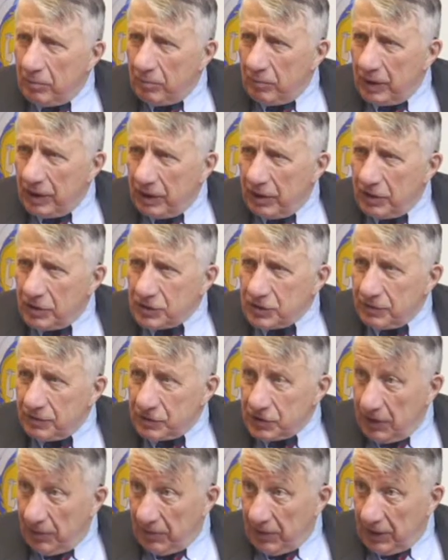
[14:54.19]
because
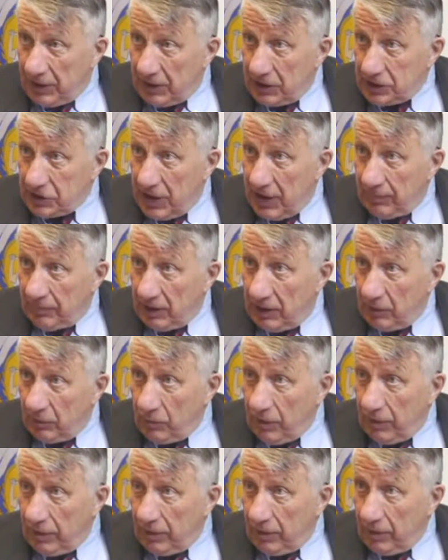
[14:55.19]
of something that's happening
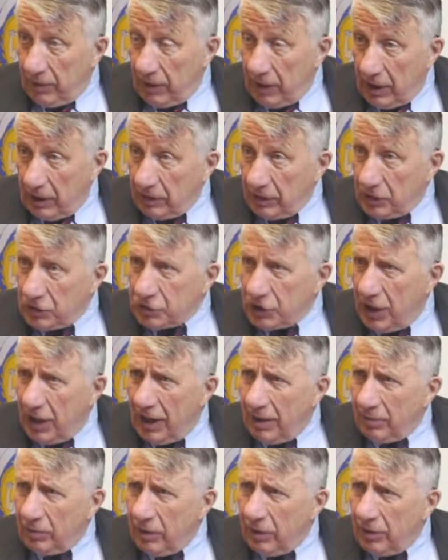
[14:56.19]
within the
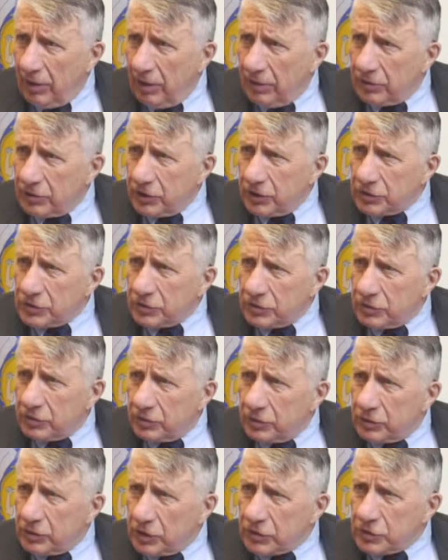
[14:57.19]
job, or they're
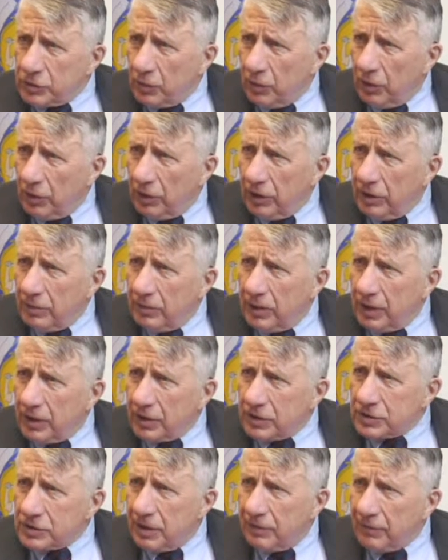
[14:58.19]
just worried
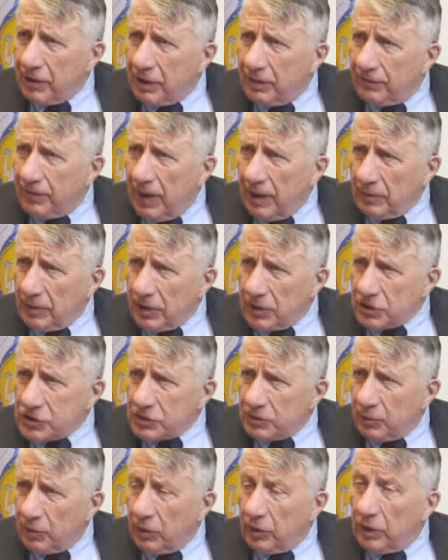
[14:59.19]
because they've got a family to
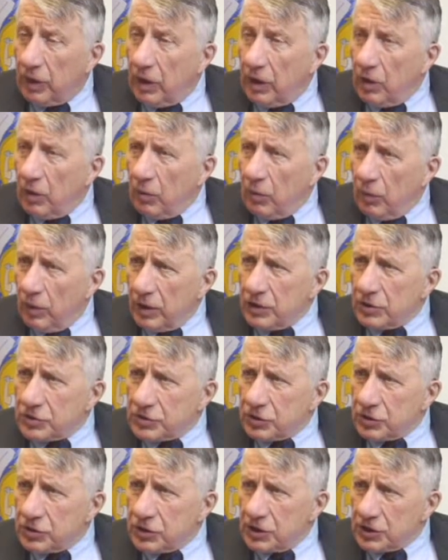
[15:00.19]
support, what do you
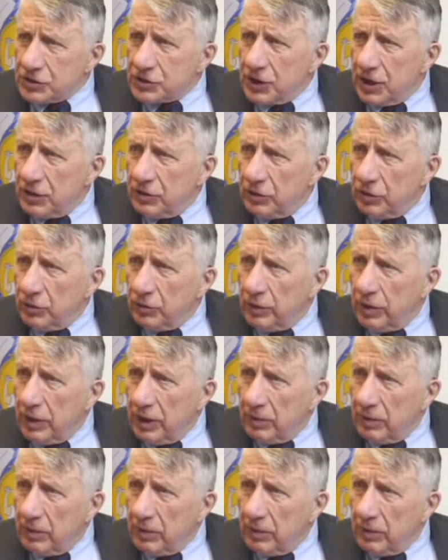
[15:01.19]
suggest they do